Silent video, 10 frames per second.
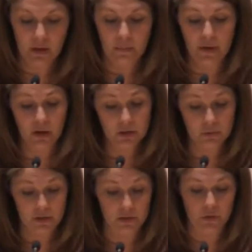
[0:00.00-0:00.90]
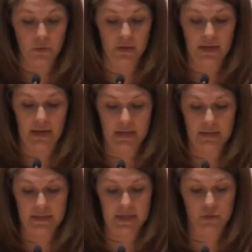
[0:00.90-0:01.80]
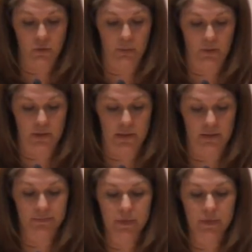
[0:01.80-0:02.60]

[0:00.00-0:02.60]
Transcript: But also on the door, it has a schedule posted,